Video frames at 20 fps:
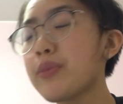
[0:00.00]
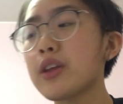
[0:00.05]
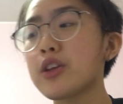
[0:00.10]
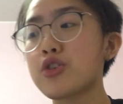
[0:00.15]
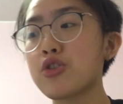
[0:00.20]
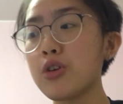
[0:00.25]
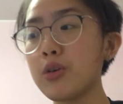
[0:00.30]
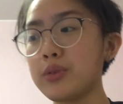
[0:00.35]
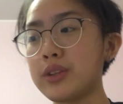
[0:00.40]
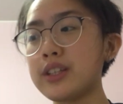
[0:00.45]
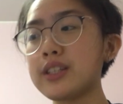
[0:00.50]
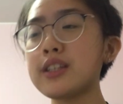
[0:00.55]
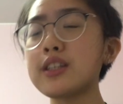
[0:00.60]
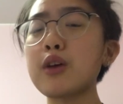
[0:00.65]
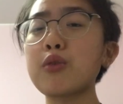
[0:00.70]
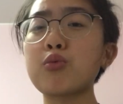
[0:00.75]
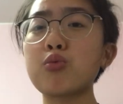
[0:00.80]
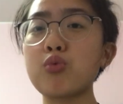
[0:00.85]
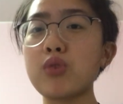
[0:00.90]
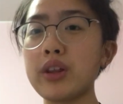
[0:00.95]
True, this is
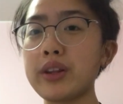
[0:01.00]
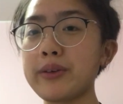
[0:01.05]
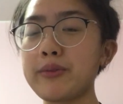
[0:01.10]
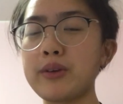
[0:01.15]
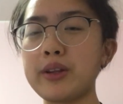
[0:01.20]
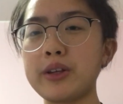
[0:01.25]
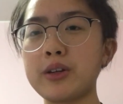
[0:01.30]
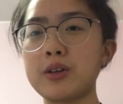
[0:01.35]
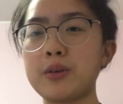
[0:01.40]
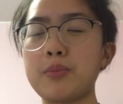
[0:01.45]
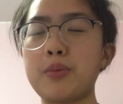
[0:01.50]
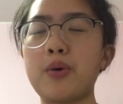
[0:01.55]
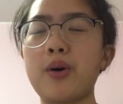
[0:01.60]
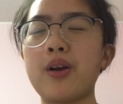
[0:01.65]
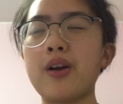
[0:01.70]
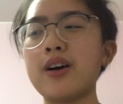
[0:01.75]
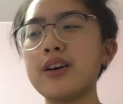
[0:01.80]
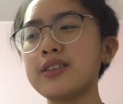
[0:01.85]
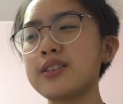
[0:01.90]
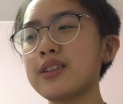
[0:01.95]
a really, really good point.
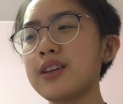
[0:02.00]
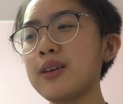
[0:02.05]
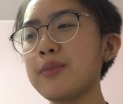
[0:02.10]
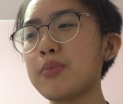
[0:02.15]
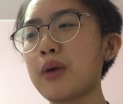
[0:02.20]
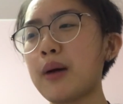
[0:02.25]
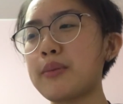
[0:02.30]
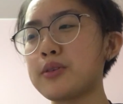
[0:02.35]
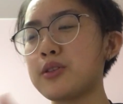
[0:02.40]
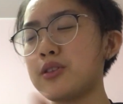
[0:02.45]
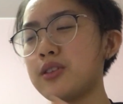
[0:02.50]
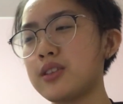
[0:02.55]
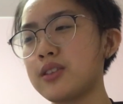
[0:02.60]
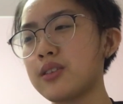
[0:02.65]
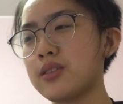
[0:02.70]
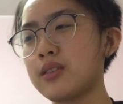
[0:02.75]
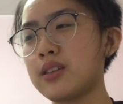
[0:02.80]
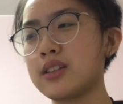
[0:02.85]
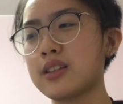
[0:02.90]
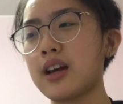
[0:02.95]
Honestly, props to
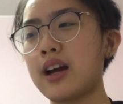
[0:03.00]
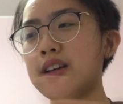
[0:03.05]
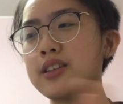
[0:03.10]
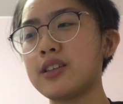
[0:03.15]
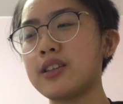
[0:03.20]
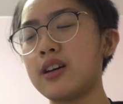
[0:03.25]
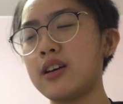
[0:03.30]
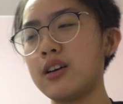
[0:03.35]
this guys.